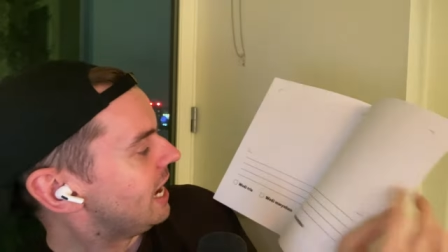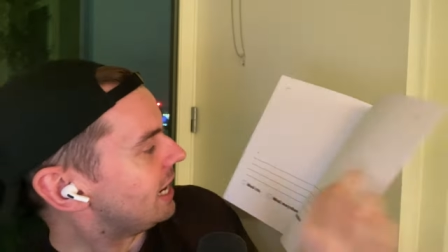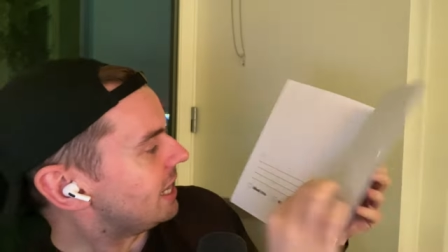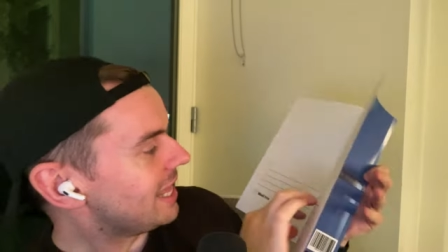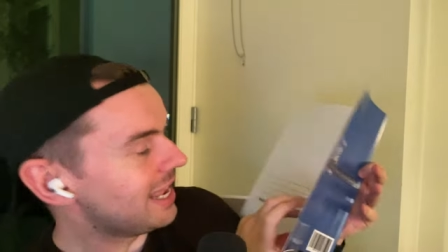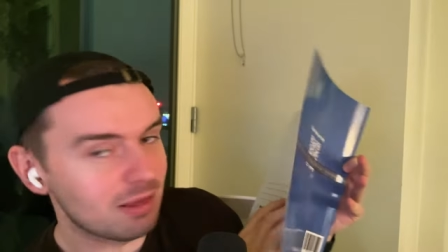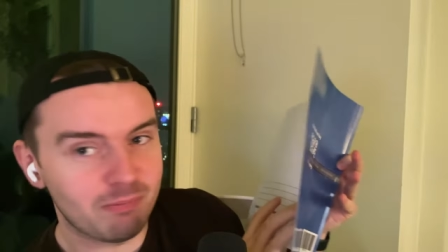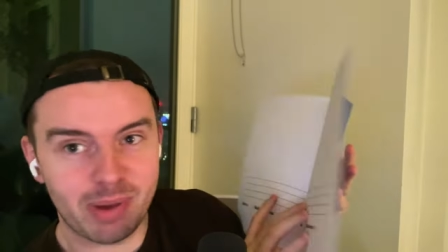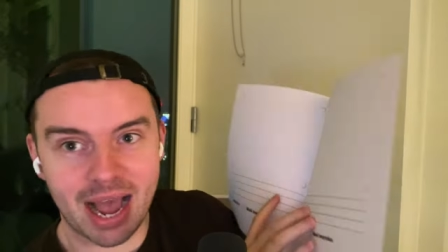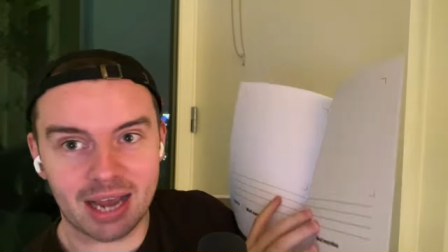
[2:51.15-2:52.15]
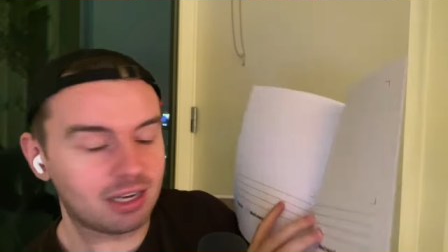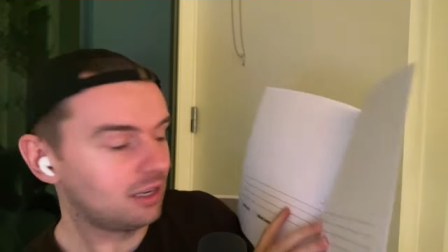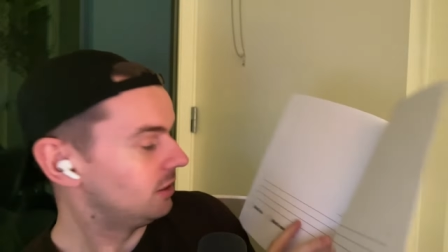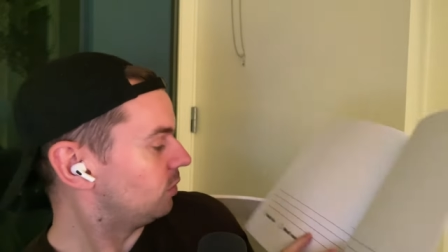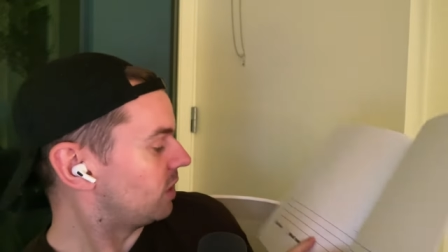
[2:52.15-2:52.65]
And then in the back,
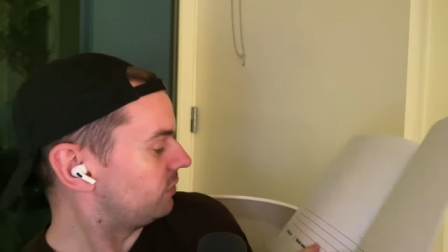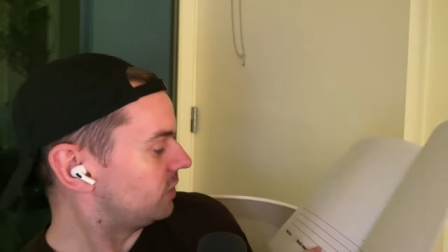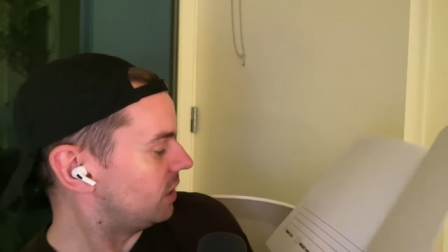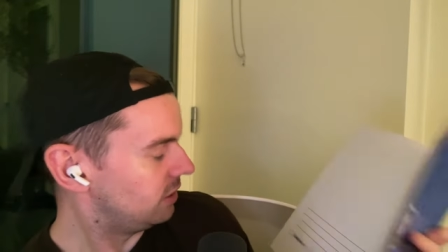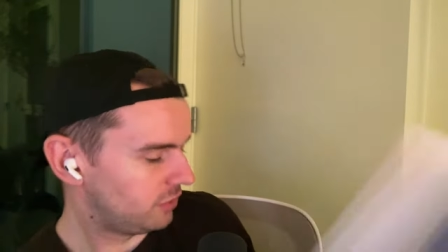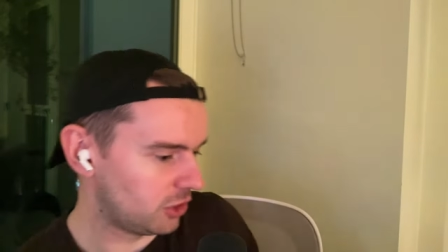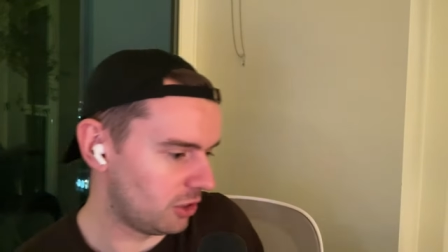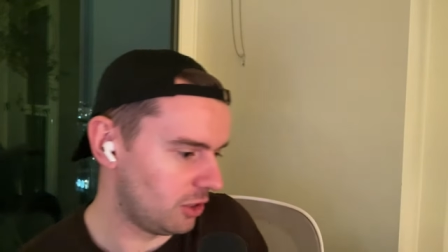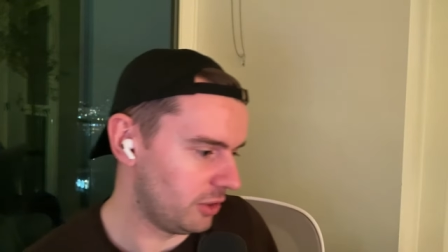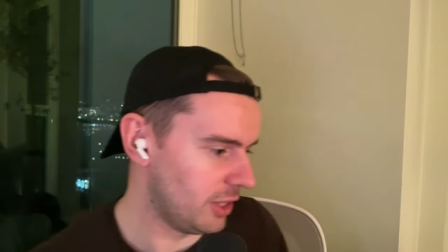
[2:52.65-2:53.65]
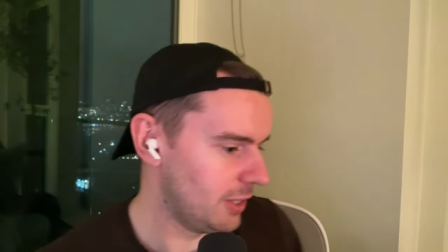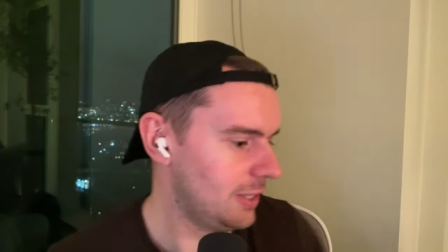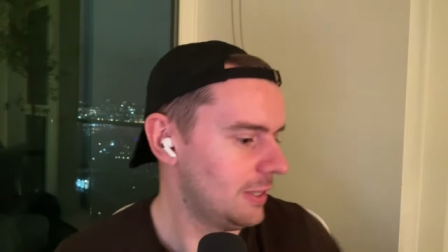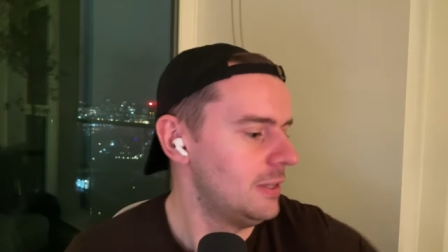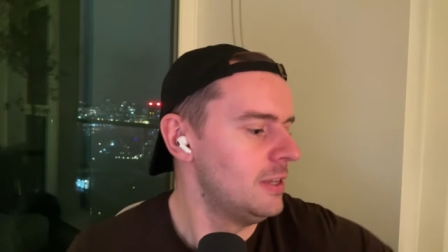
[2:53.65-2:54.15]
what I've done, if I show you on the
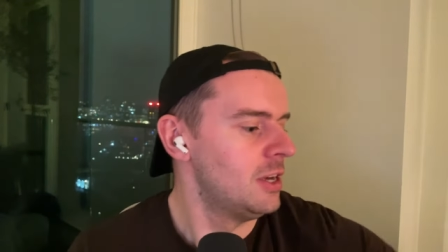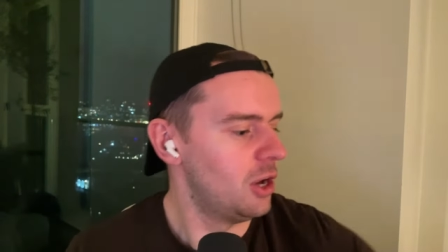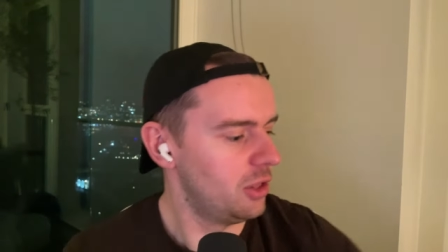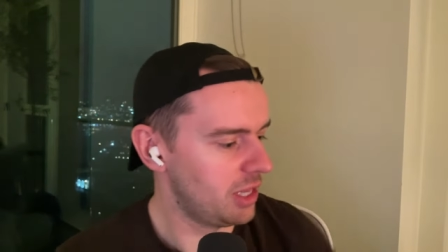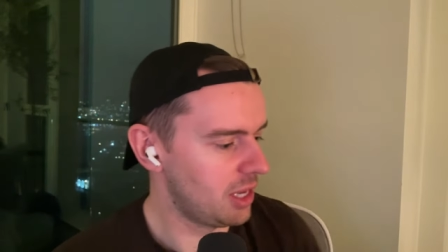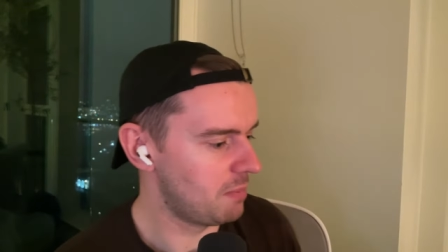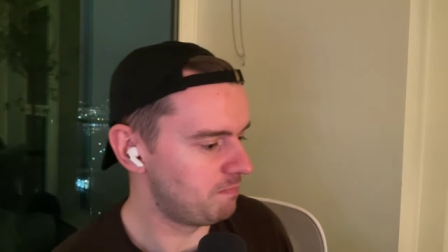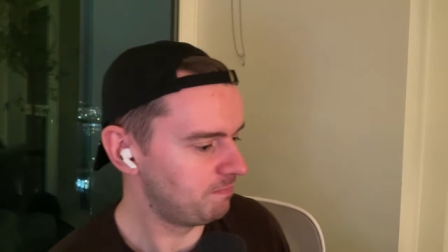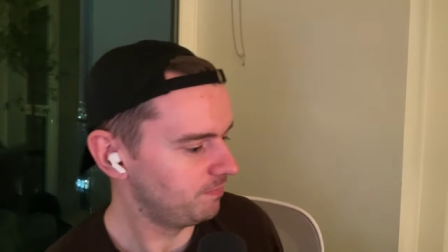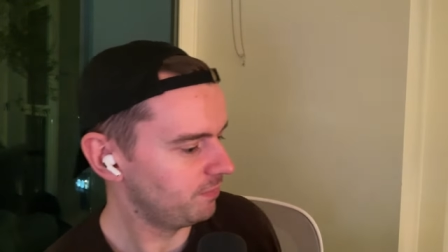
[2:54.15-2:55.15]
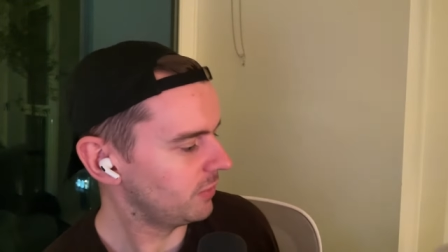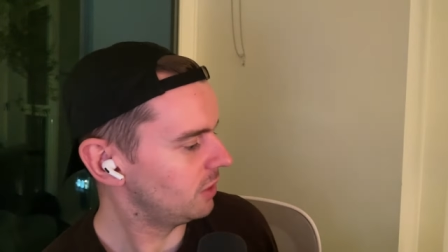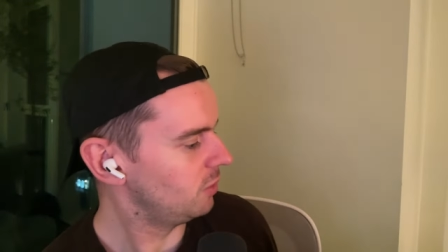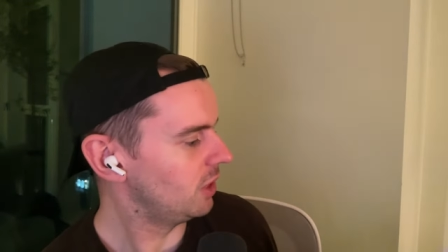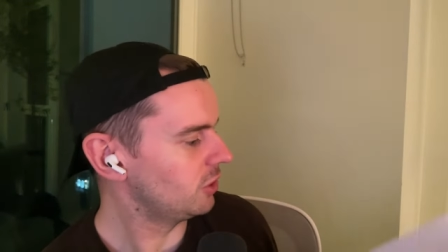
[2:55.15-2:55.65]
on the um,
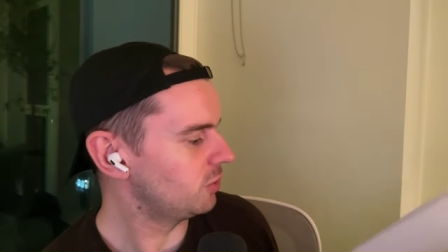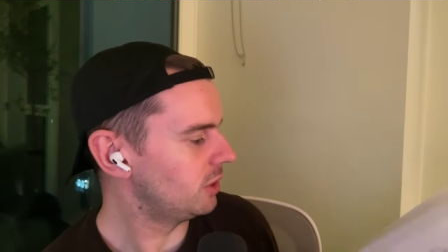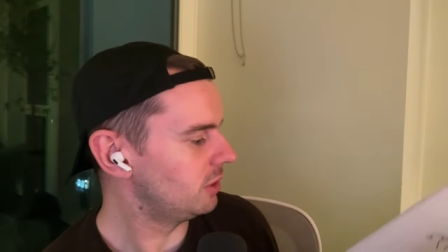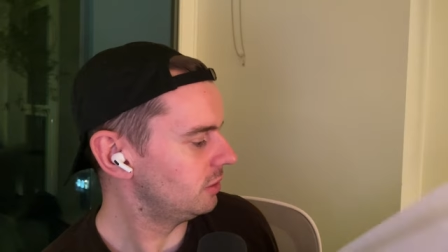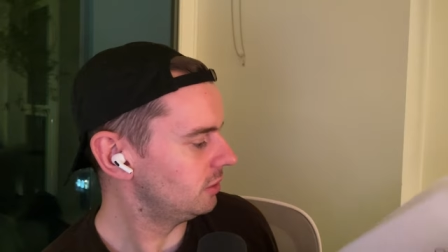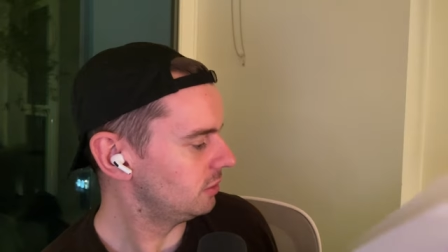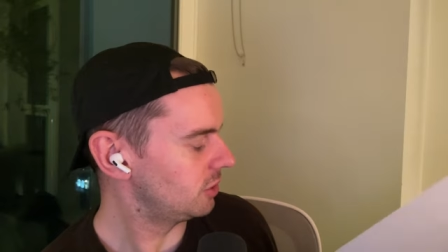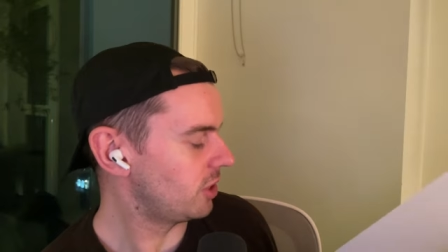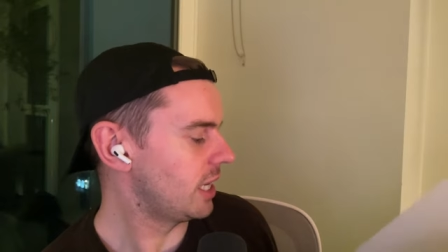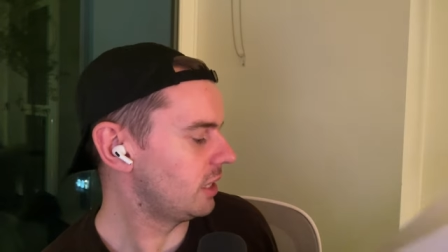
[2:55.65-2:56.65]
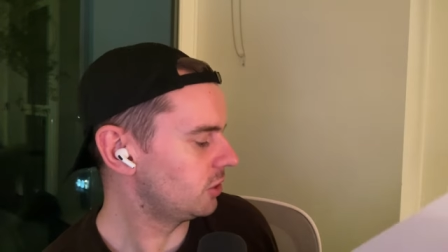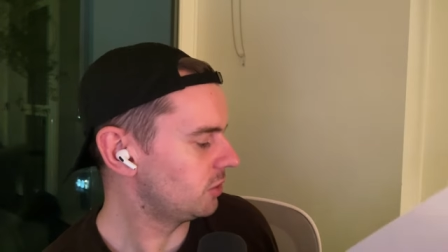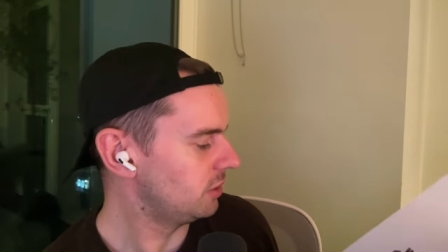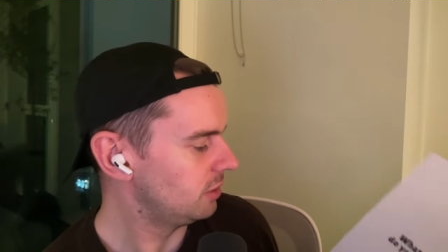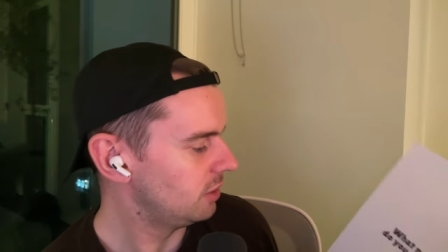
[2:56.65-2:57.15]
Welsh one, sorry, English one,